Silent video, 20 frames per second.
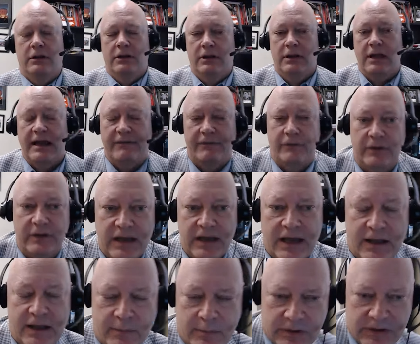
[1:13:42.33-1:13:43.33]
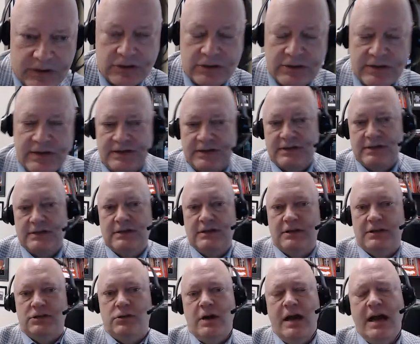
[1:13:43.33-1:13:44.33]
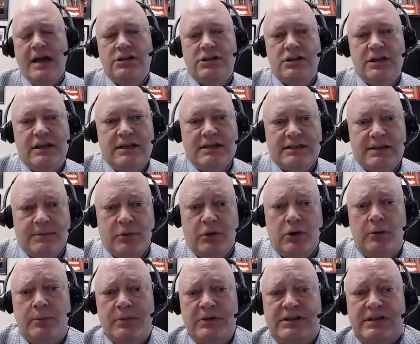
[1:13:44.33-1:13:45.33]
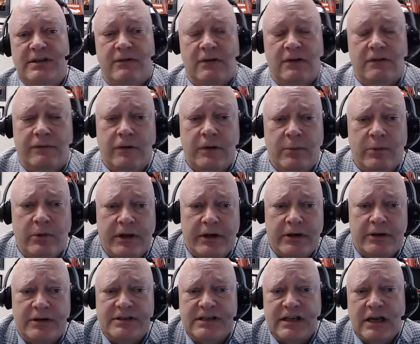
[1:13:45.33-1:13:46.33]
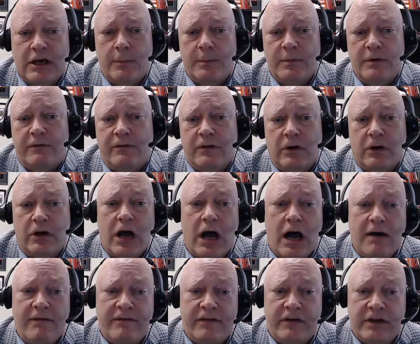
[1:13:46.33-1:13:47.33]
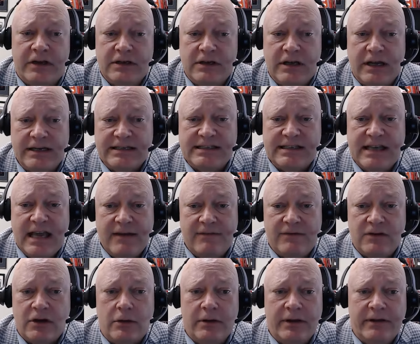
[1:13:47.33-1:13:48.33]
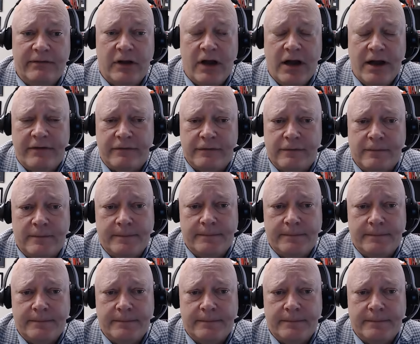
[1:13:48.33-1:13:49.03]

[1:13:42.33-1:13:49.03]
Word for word: life or death, but the tragedy is the purpose of a defibrillator is to help you feel confident and safe to go live life.